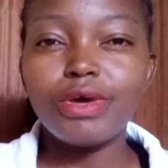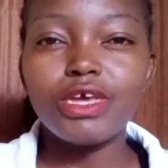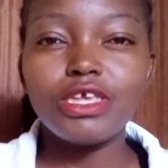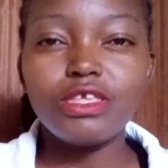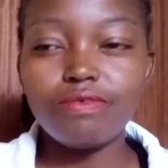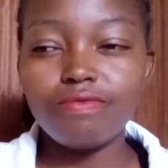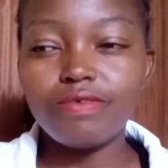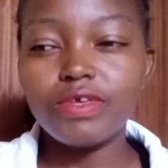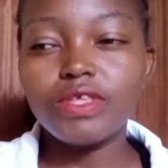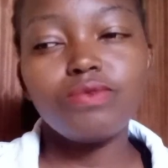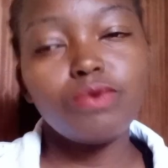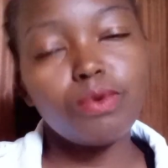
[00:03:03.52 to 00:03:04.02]
his
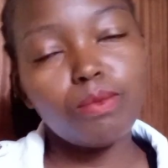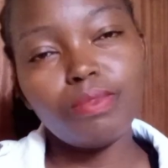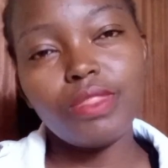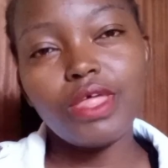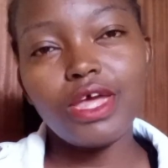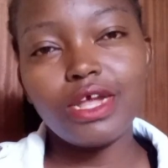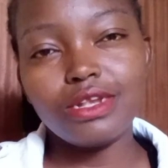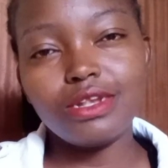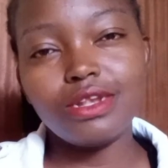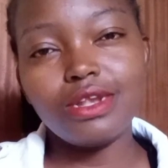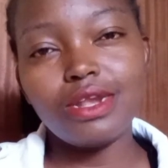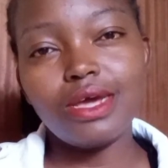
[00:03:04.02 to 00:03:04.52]
face from
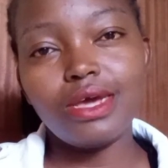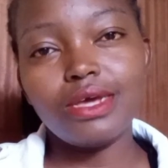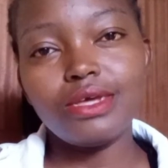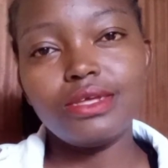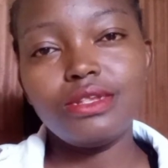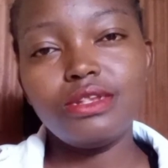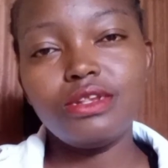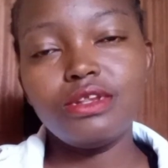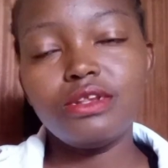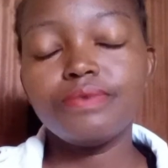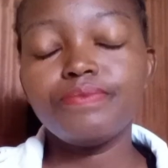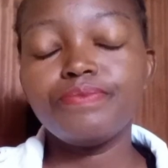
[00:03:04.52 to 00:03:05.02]
that
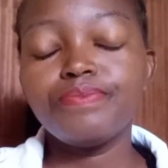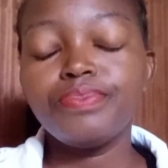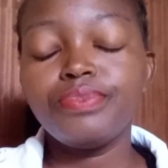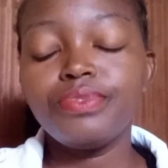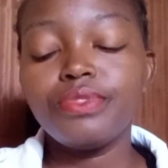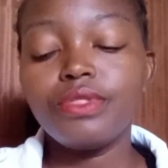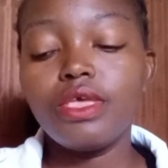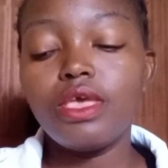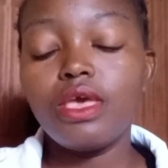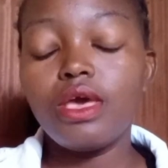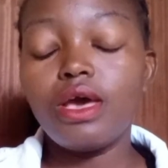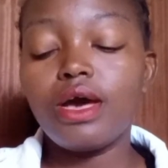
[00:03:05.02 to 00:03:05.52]
night.
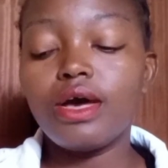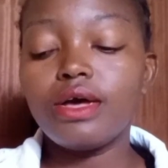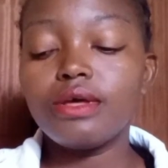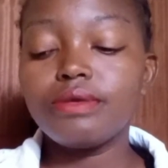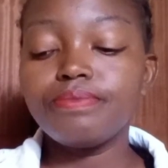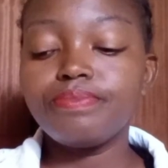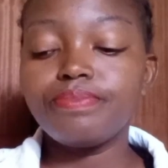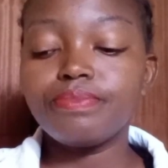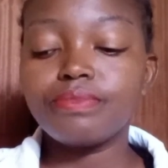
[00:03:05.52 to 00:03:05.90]
Yeah.